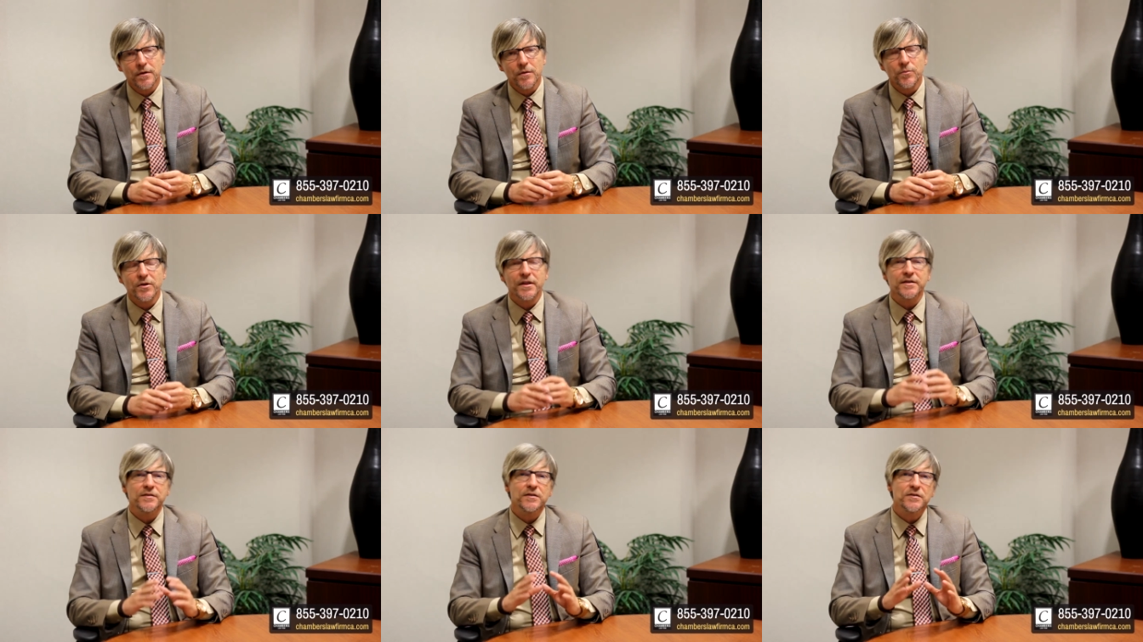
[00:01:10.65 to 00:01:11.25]
But
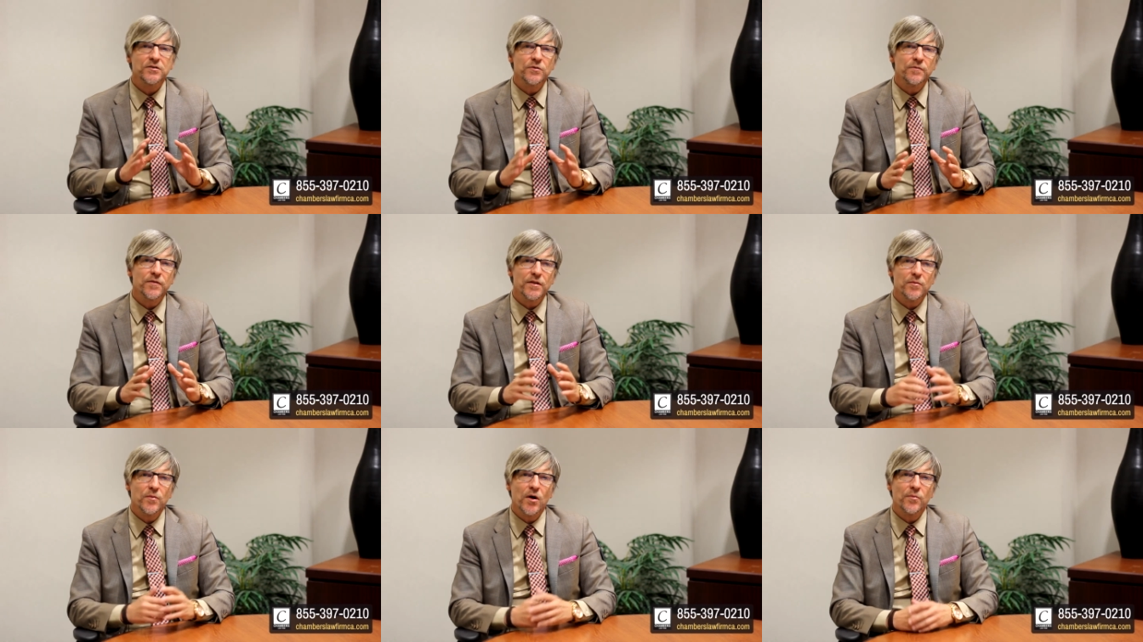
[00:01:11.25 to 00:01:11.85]
let's assume for
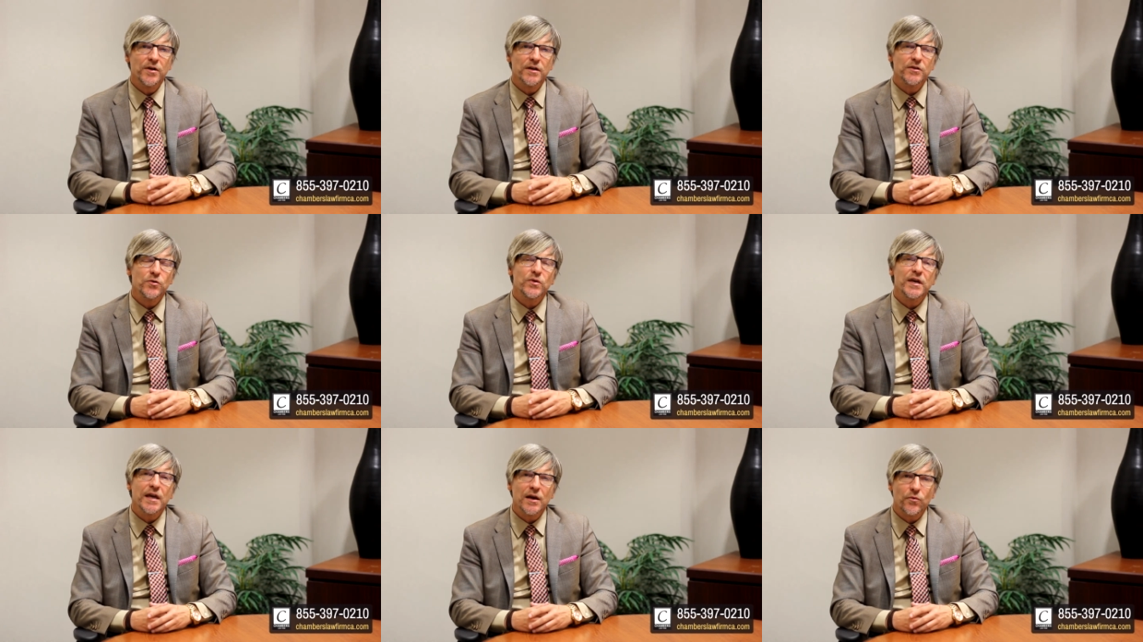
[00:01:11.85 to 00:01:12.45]
the moment you
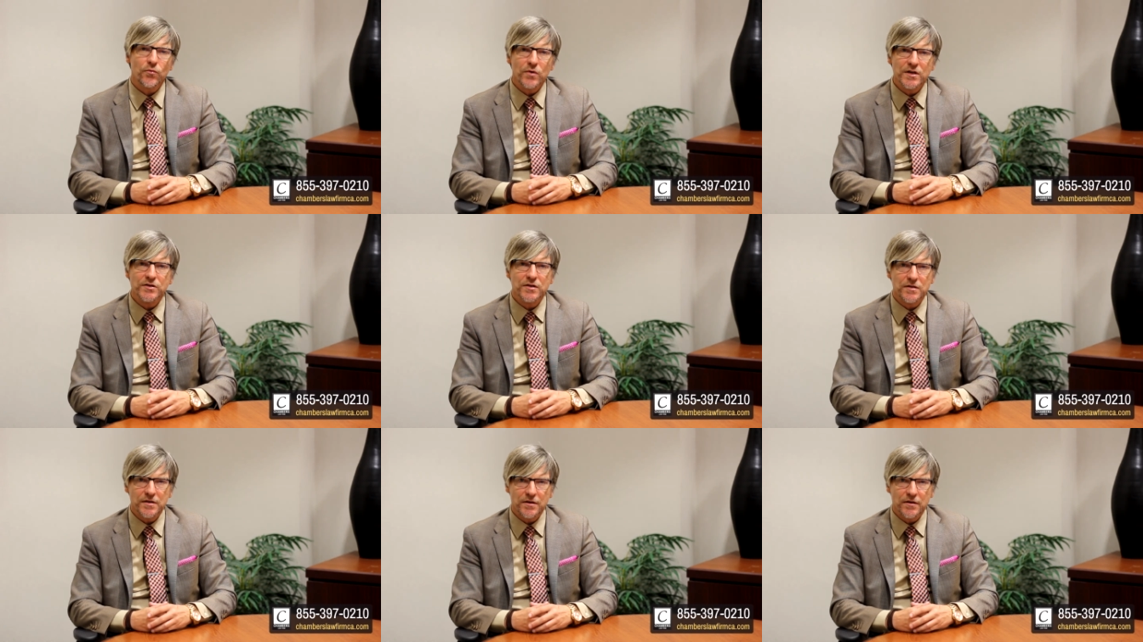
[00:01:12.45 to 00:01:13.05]
can't reach
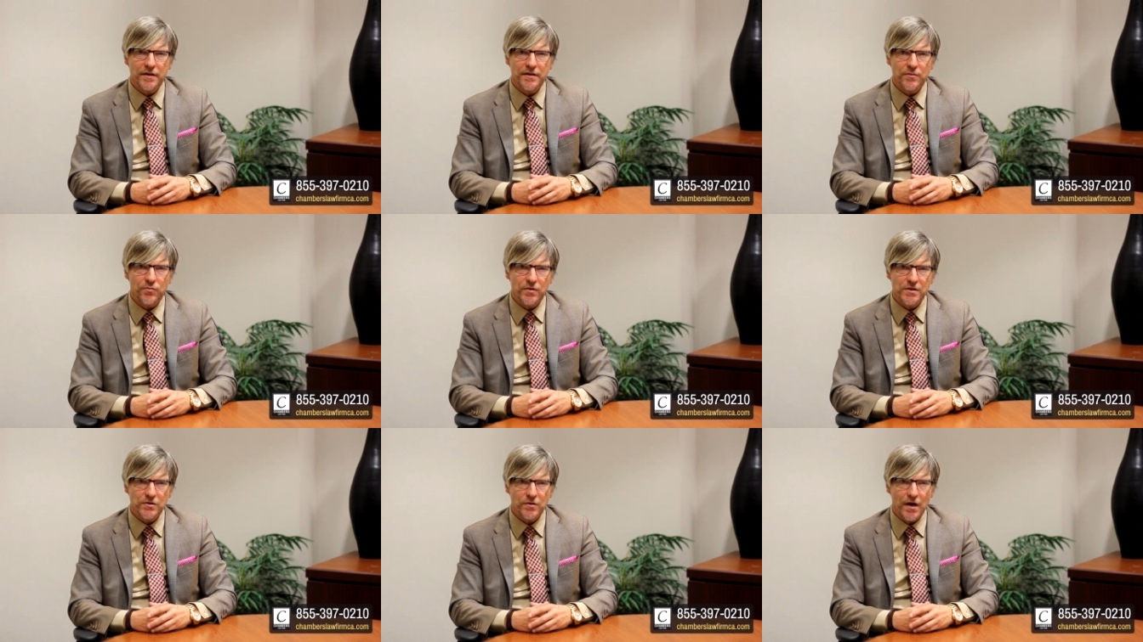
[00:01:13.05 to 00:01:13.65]
a deal at the
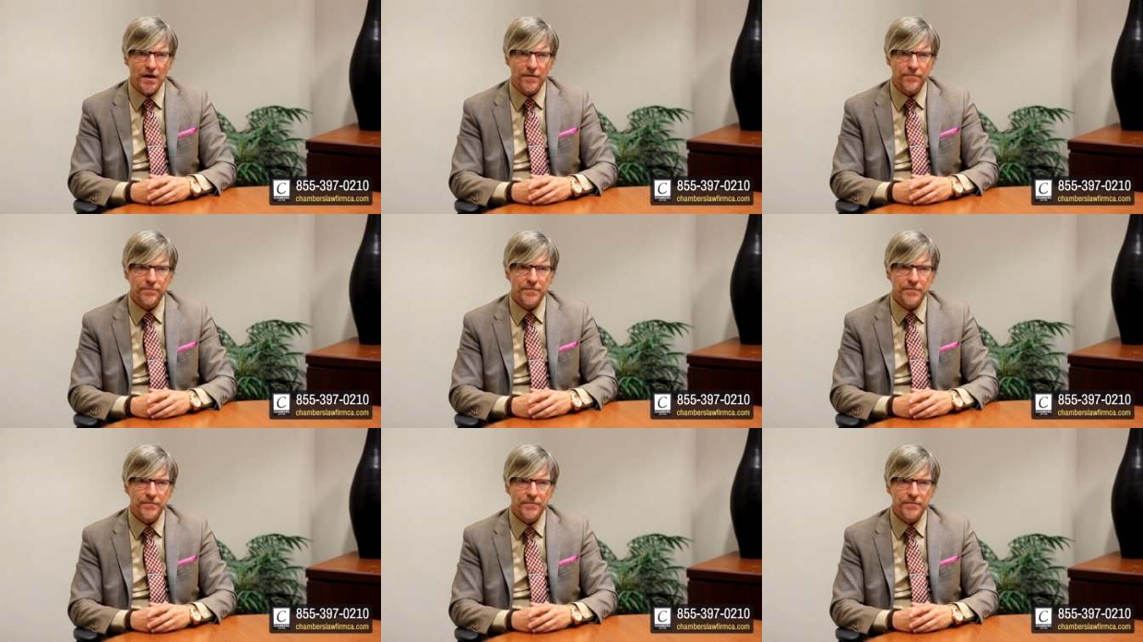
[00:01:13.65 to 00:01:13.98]
pretrial.